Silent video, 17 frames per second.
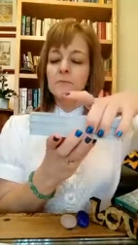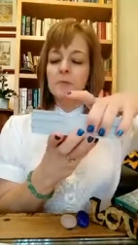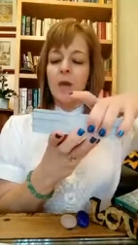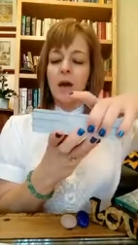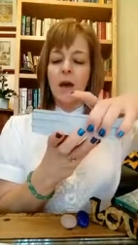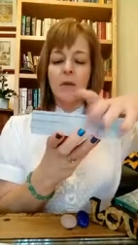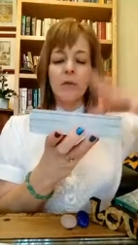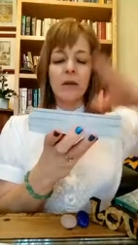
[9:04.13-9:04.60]

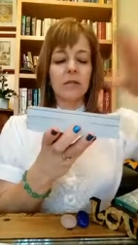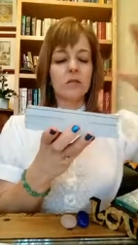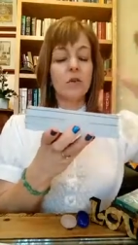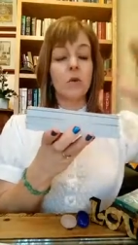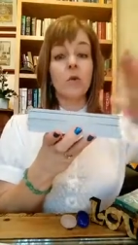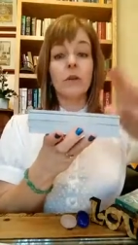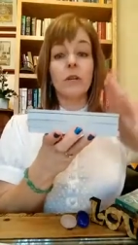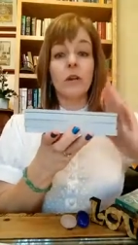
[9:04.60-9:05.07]
And
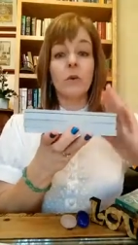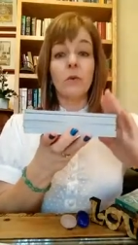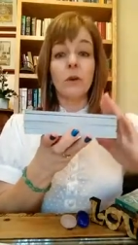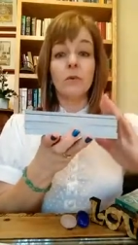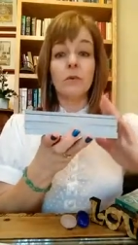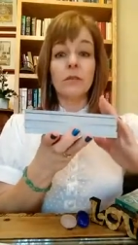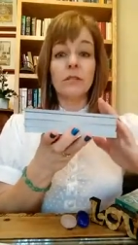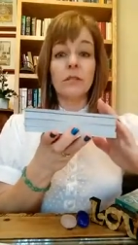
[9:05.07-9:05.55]
so when I
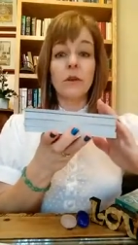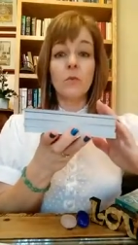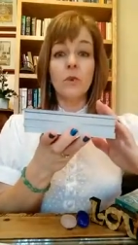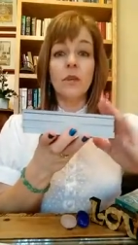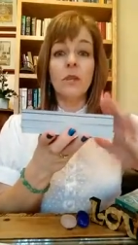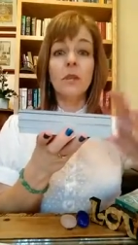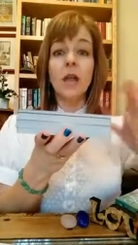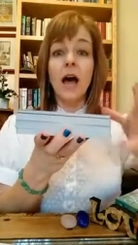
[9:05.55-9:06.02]
work with
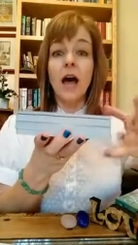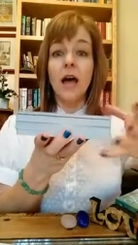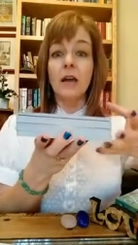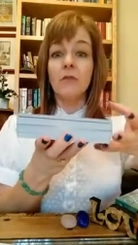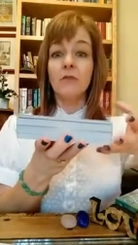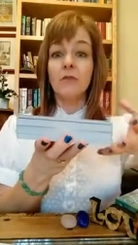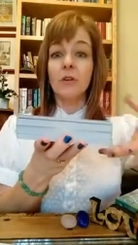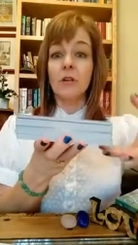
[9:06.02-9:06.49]
someone
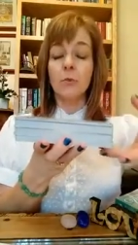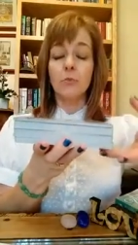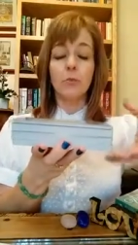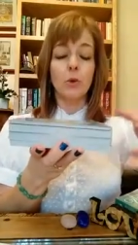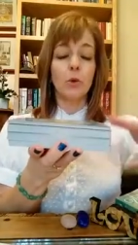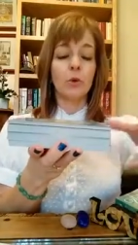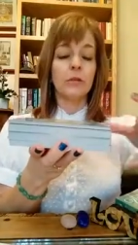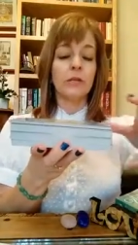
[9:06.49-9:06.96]
live or in
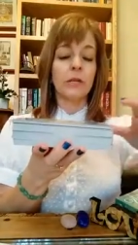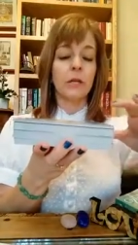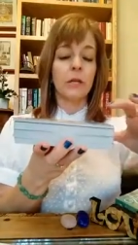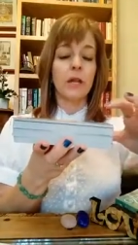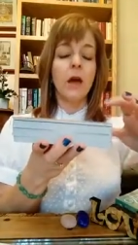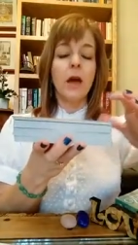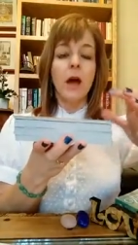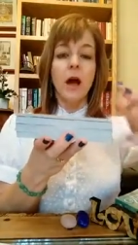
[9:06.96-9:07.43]

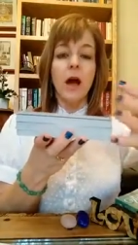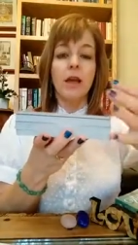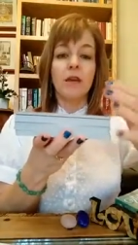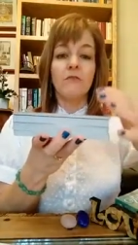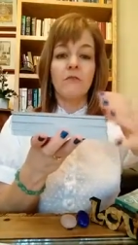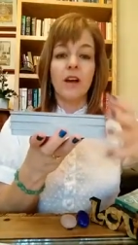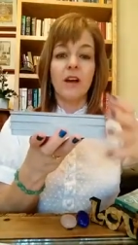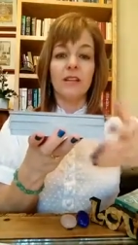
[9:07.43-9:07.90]
person, I
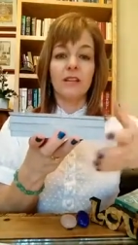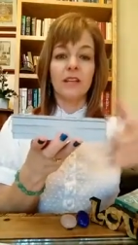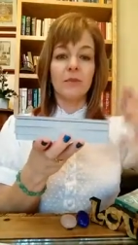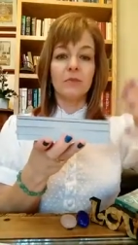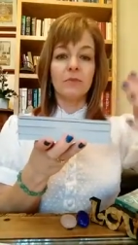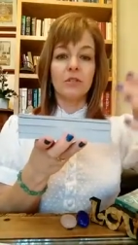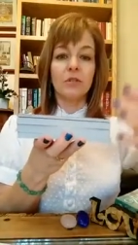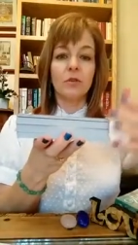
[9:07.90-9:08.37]
invite
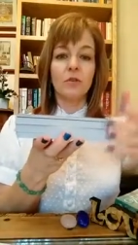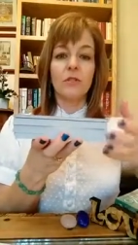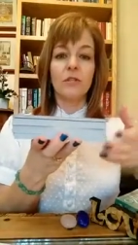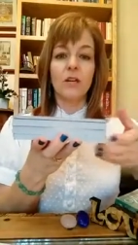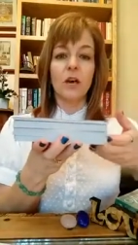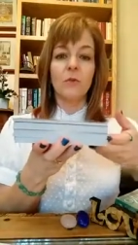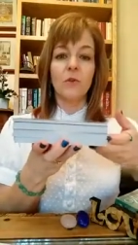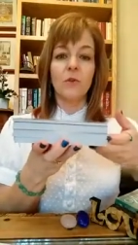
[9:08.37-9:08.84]
them to
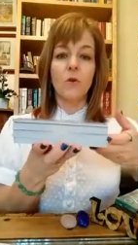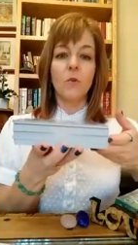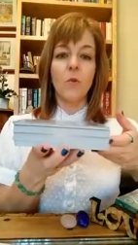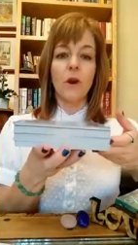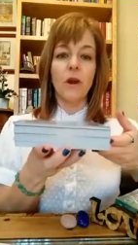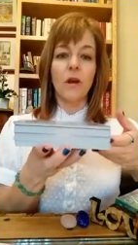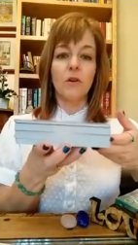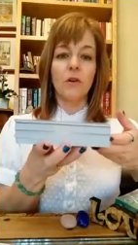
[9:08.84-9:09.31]
tell me
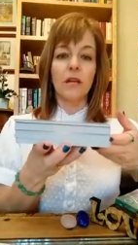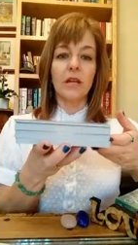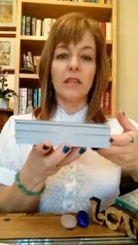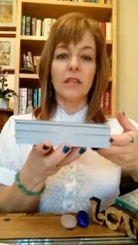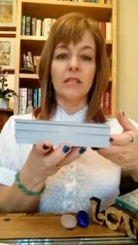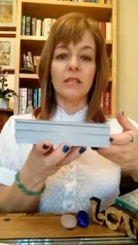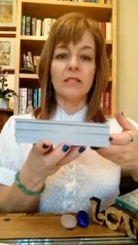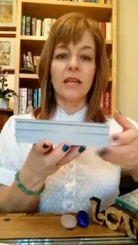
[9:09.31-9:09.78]
where
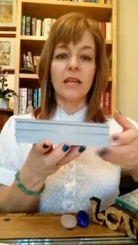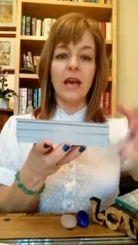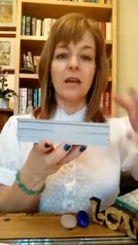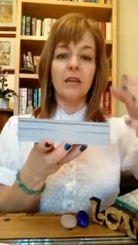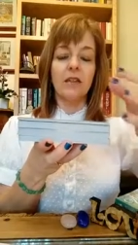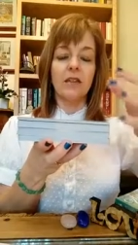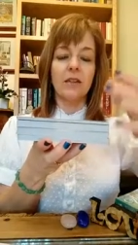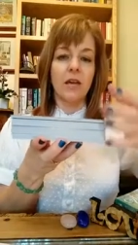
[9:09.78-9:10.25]
in the
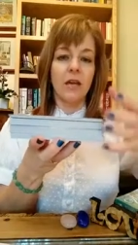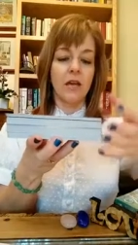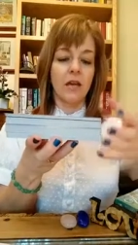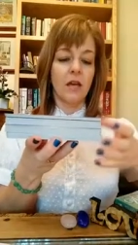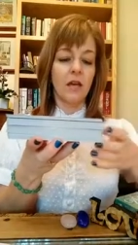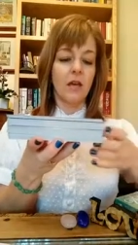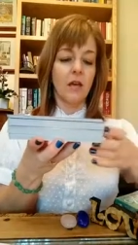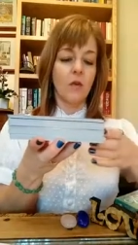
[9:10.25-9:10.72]
deck
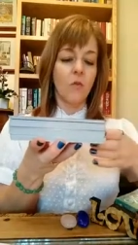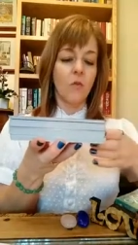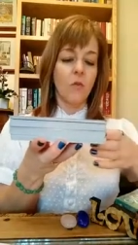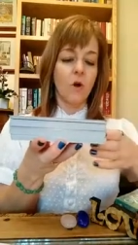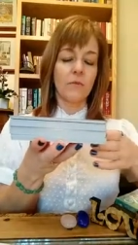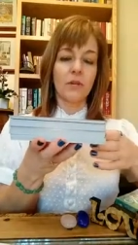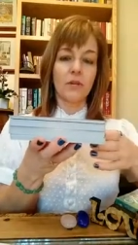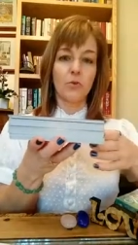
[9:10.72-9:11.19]
they
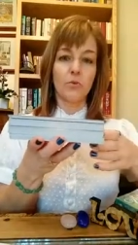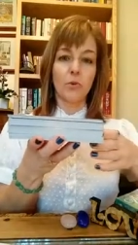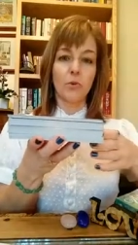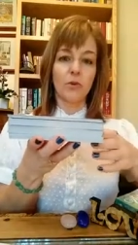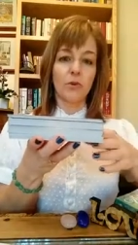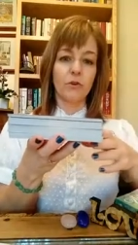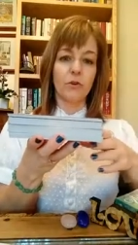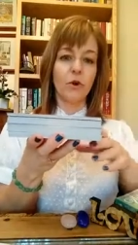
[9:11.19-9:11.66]
want me to
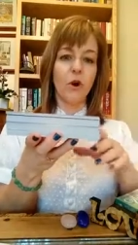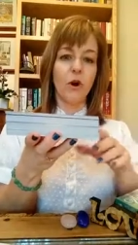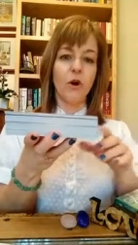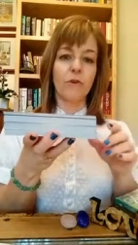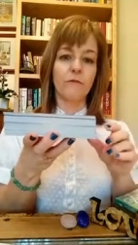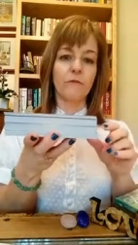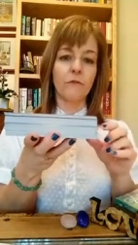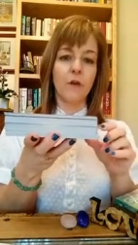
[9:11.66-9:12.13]
pull their
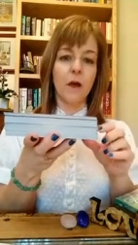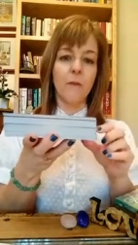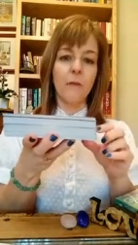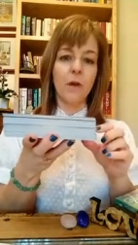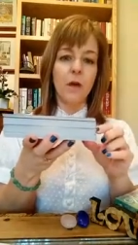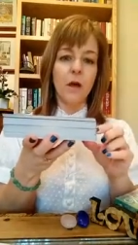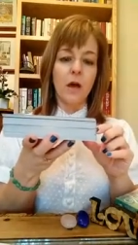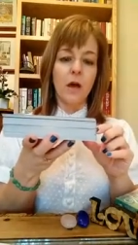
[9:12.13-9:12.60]
card from.